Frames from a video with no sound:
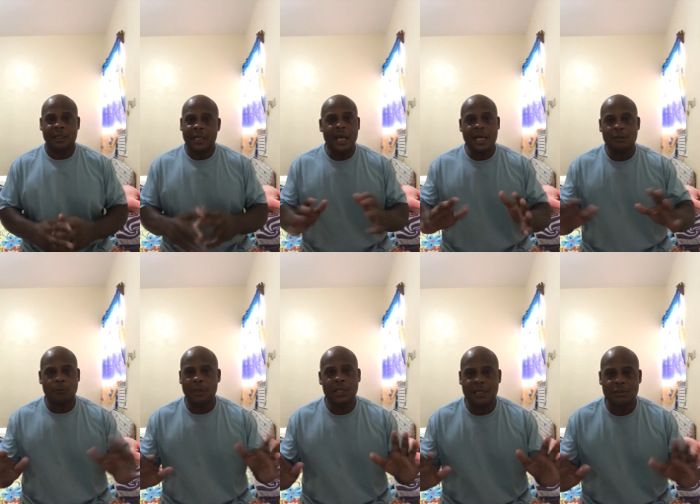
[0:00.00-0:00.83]
He has, a,
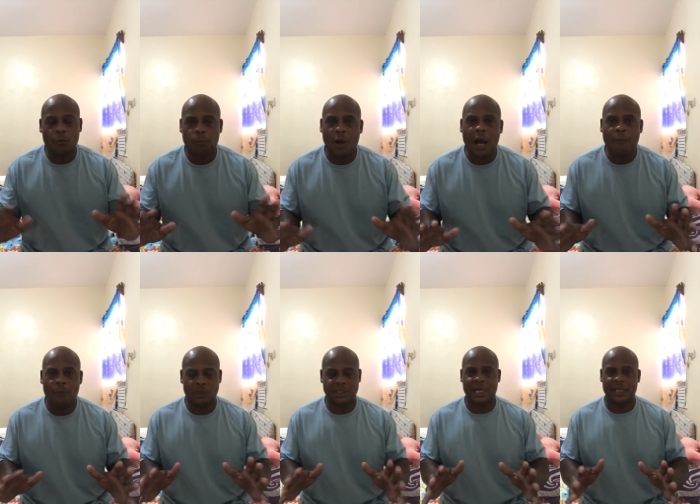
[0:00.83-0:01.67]
he has no
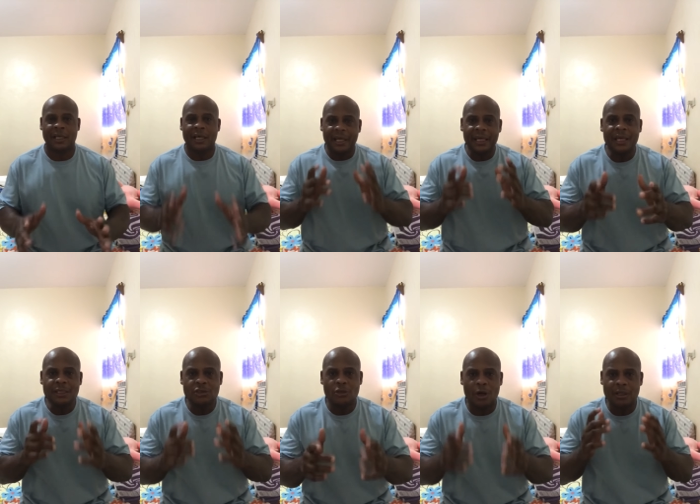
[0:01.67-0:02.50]
problem with that.
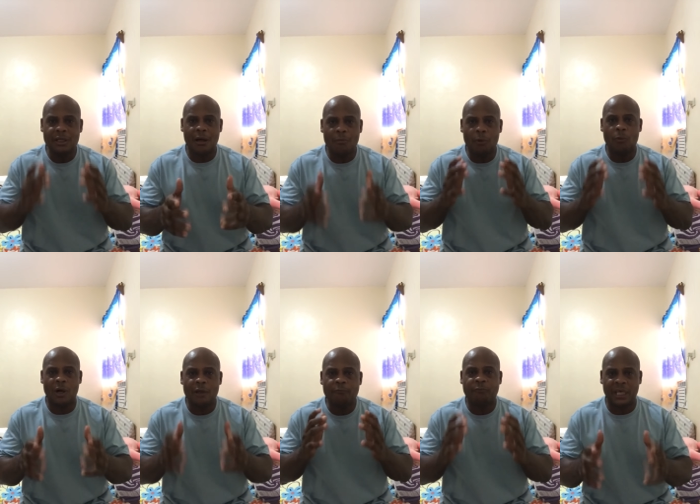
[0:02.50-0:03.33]
He's your number
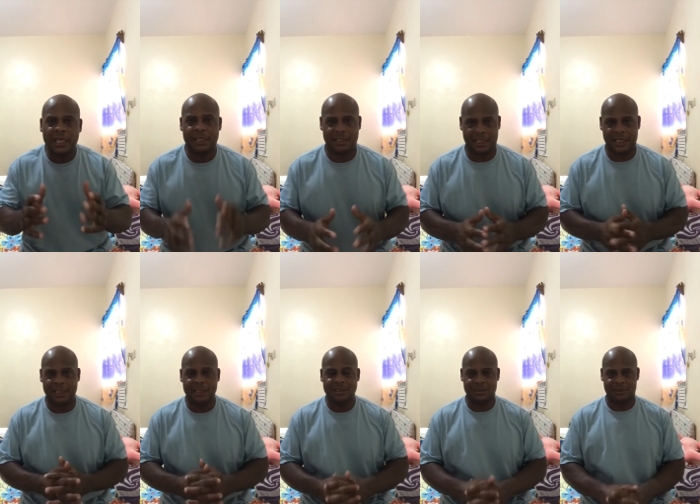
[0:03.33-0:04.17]
one fan,
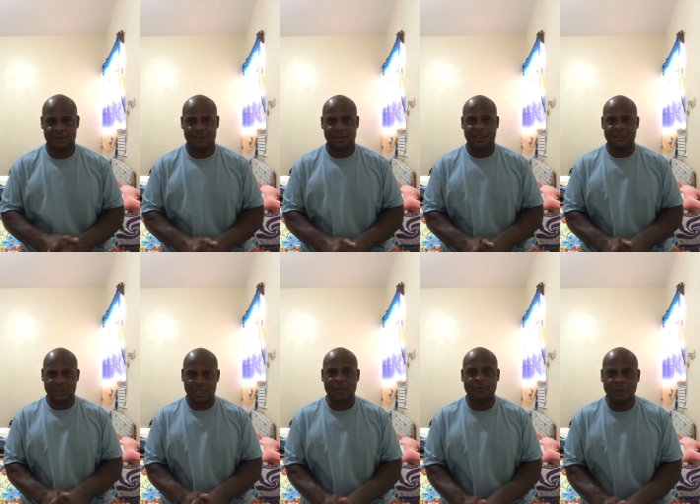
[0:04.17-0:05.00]
ladies and
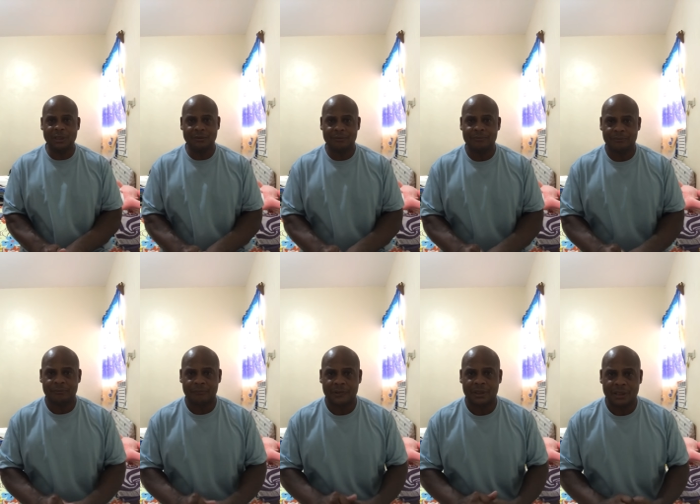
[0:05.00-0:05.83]
gentlemen.
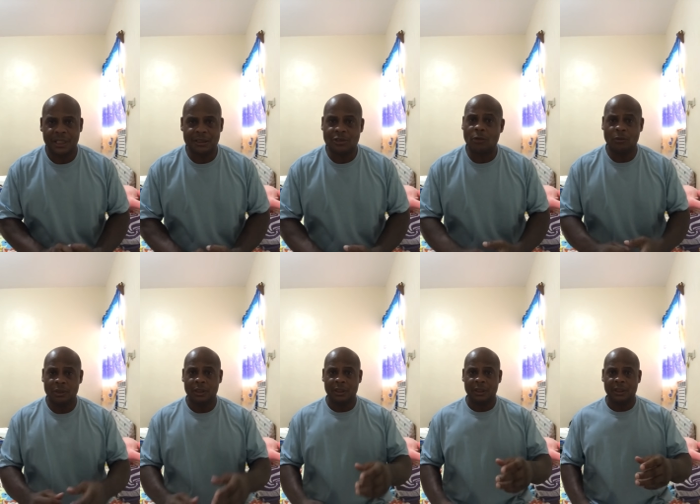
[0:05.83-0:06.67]
Yeah, so
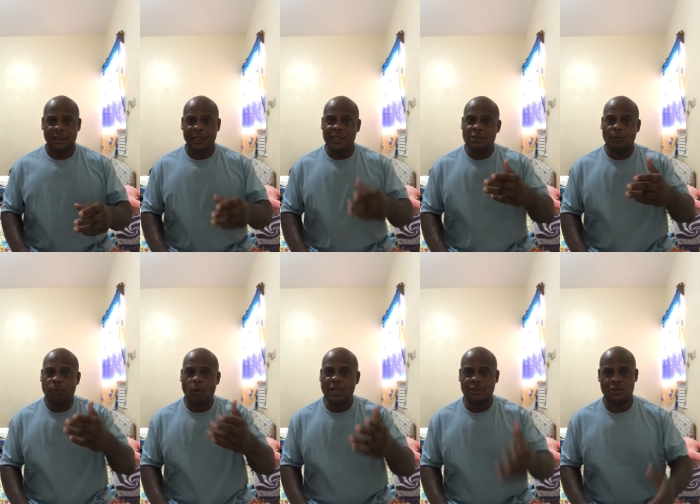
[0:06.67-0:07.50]
he
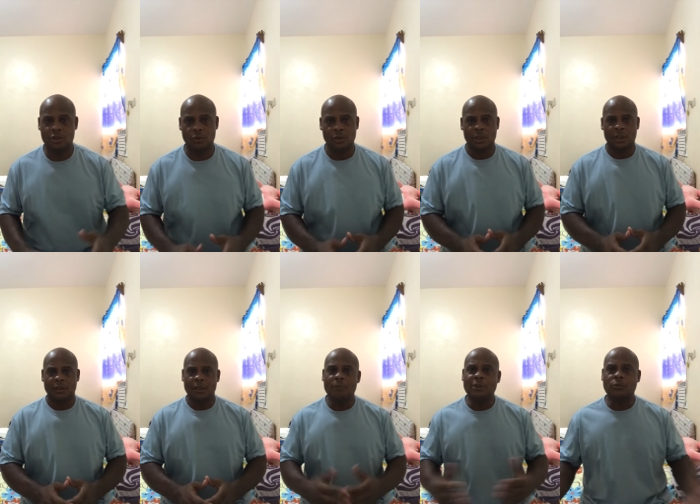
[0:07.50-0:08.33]
supports you.
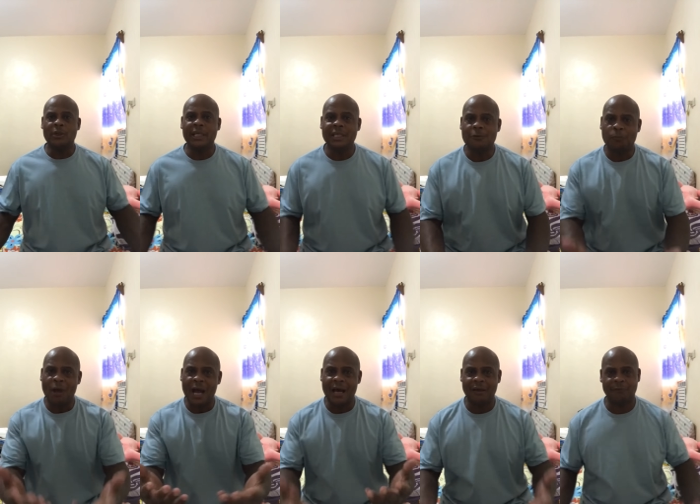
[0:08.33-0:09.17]
Number three, he's
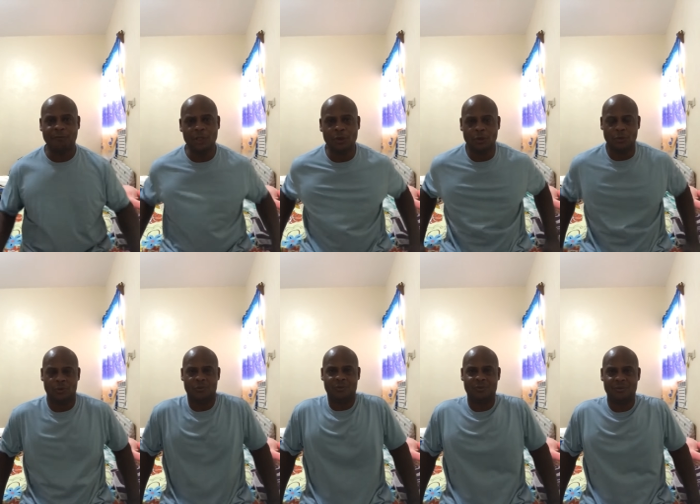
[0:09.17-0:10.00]
proud of you.